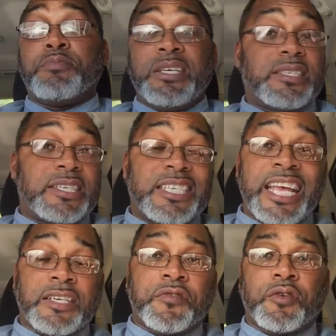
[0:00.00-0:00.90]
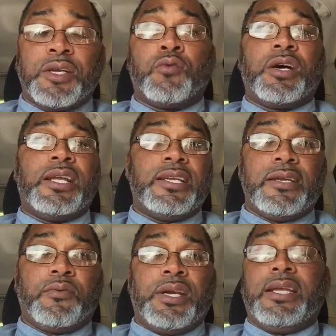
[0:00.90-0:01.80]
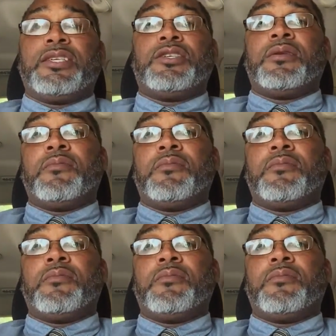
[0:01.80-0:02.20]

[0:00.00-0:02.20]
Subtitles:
been successful in what he has